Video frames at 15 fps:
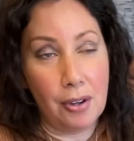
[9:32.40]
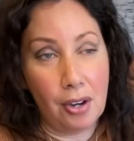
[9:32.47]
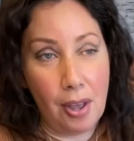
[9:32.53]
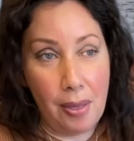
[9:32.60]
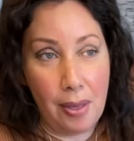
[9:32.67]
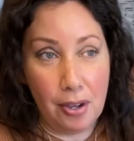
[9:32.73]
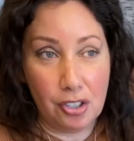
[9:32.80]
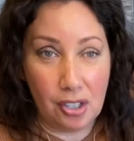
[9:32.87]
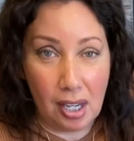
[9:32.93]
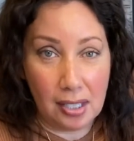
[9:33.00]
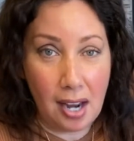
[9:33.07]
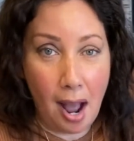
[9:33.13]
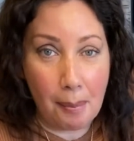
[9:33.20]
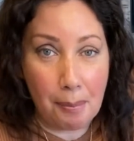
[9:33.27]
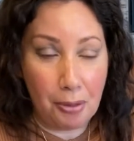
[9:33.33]
there's the
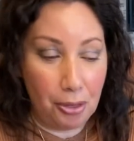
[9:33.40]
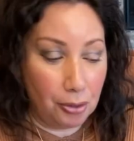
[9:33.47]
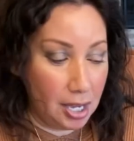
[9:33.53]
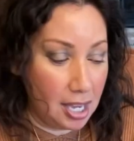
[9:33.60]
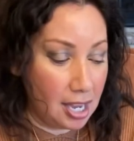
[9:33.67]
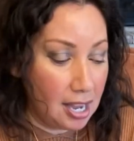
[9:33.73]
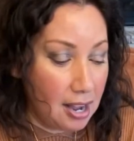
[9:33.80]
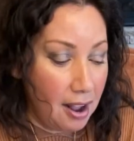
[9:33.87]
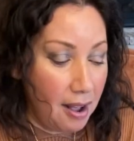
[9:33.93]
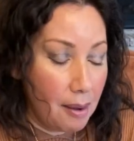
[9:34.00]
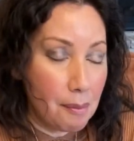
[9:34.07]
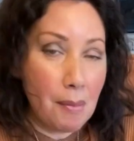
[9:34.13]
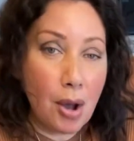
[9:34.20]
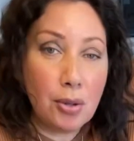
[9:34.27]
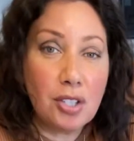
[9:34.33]
top 3
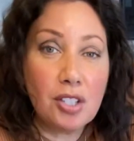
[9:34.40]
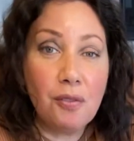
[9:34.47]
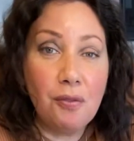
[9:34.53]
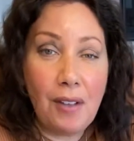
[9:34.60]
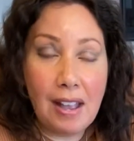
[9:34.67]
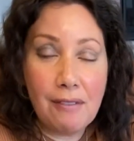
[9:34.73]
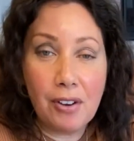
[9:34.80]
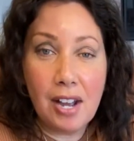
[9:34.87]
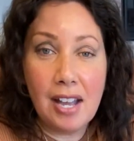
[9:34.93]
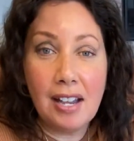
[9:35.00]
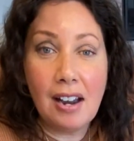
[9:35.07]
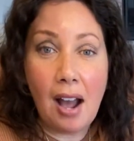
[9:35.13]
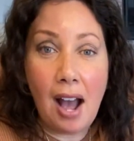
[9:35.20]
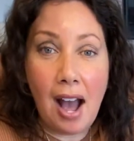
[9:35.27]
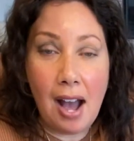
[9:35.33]
most
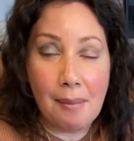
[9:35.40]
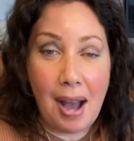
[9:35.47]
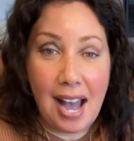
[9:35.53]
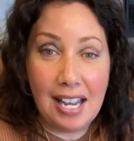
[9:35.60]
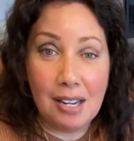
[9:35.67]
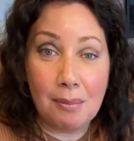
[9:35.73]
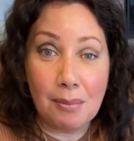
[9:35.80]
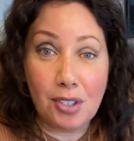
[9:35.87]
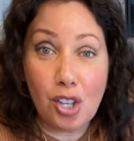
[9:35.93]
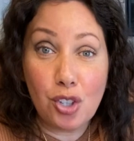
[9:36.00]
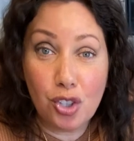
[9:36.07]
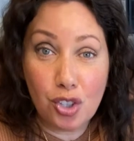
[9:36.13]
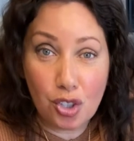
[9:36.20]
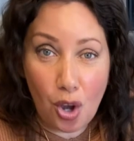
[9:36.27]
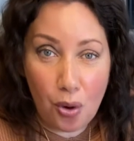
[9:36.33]
favorite items
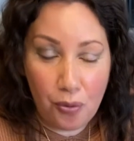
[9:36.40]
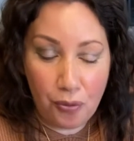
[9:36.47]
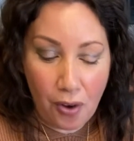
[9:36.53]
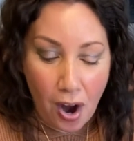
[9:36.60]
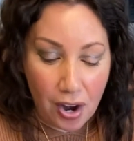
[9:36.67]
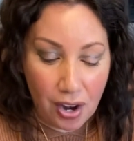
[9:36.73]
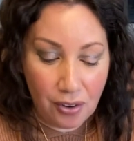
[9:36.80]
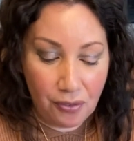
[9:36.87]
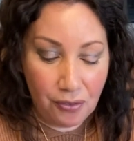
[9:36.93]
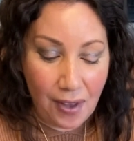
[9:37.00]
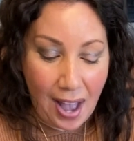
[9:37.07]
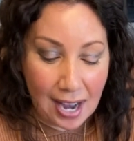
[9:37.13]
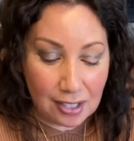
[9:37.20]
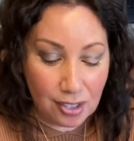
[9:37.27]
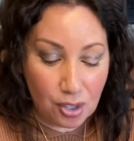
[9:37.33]
so far. In
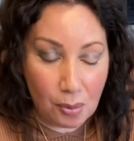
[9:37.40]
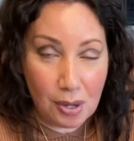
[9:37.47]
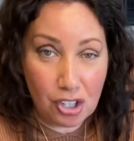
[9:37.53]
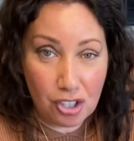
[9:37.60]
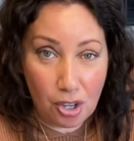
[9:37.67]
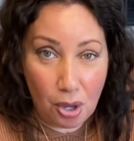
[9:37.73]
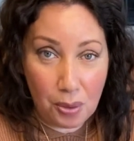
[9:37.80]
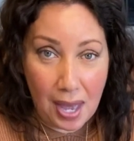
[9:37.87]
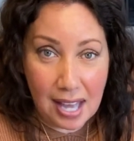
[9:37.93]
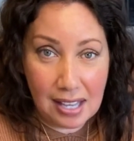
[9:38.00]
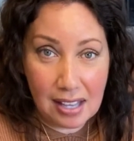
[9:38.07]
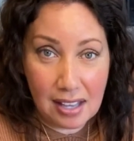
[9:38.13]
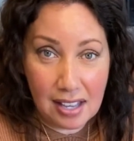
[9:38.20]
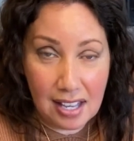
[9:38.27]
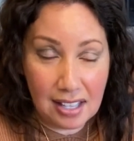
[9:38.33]
fact, so much so
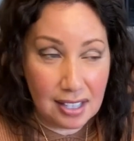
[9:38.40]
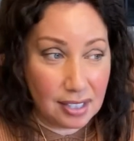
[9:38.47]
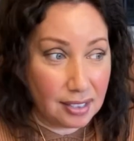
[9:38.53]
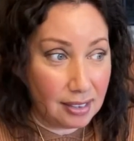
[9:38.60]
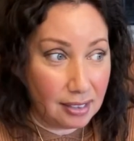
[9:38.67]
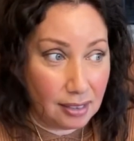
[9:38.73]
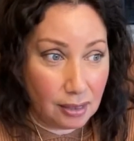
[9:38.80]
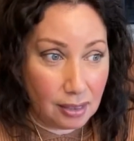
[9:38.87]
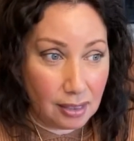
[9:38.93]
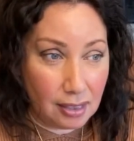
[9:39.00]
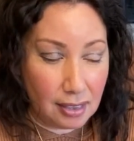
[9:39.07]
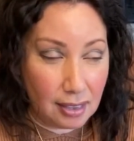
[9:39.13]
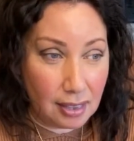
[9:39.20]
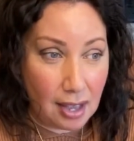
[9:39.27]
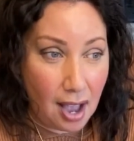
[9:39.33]
that it's
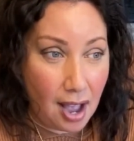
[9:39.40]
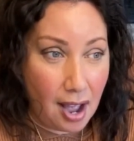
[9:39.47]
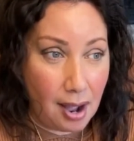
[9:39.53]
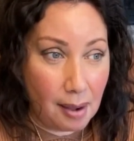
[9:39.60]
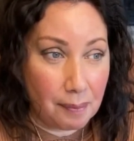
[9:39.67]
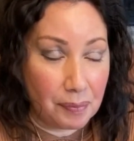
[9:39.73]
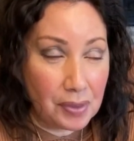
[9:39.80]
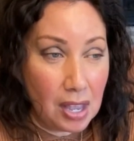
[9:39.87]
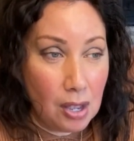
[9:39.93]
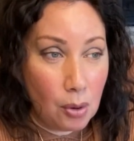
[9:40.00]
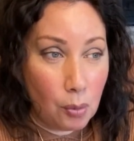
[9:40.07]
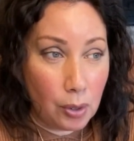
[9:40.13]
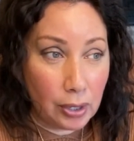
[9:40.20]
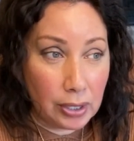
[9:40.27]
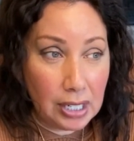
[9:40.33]

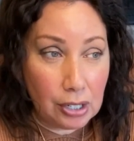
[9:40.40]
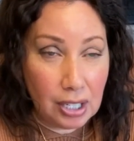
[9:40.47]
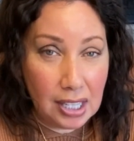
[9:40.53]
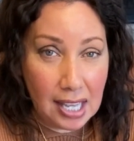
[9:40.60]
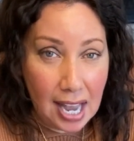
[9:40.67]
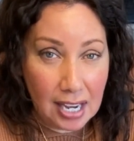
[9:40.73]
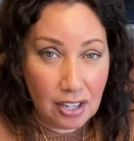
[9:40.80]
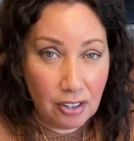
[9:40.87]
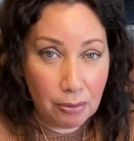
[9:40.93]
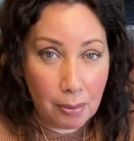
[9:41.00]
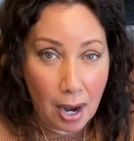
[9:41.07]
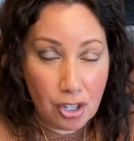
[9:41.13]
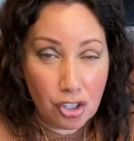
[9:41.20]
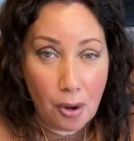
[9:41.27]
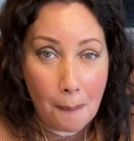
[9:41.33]
we're nearing the end of
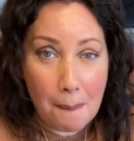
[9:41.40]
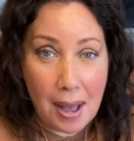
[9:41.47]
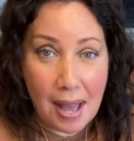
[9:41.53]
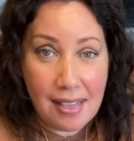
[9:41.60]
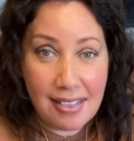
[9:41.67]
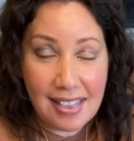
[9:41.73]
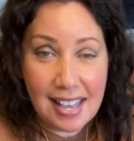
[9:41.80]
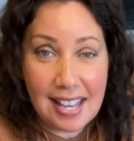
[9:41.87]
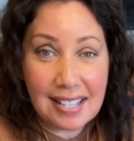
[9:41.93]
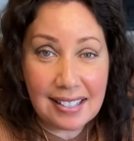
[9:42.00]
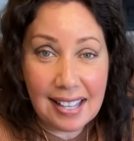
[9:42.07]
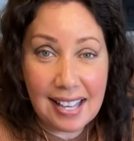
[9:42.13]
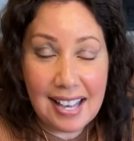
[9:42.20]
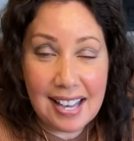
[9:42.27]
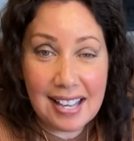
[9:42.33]
March, but
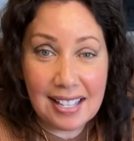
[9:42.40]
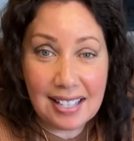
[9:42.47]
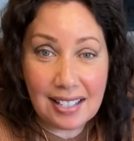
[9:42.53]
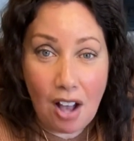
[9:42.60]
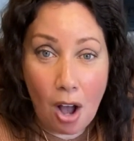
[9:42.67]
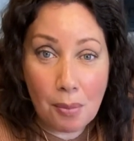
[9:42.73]
this is